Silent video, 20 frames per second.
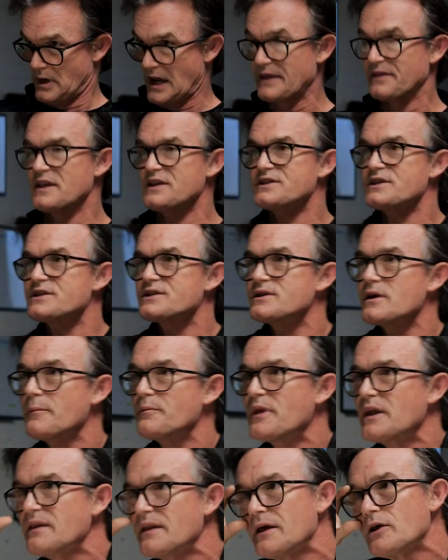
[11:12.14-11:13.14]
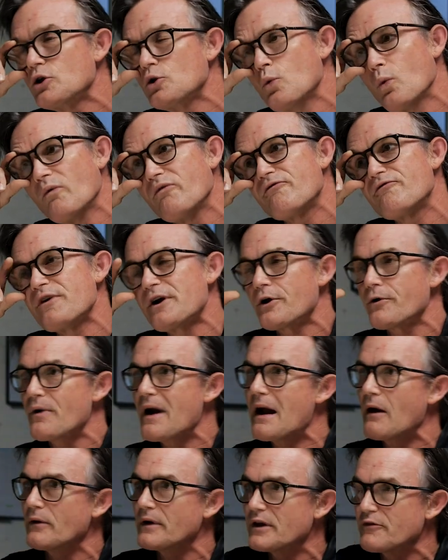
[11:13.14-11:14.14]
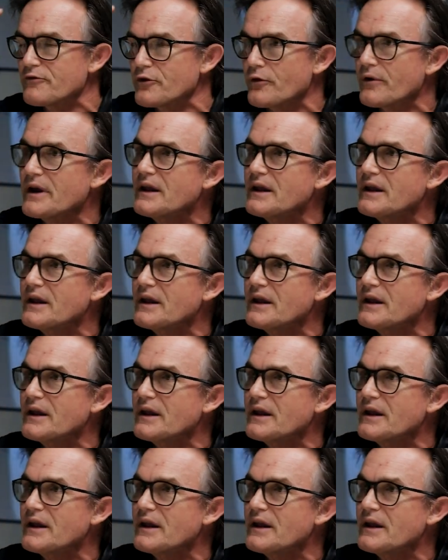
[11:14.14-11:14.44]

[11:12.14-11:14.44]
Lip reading: And this is something that you will figure out if your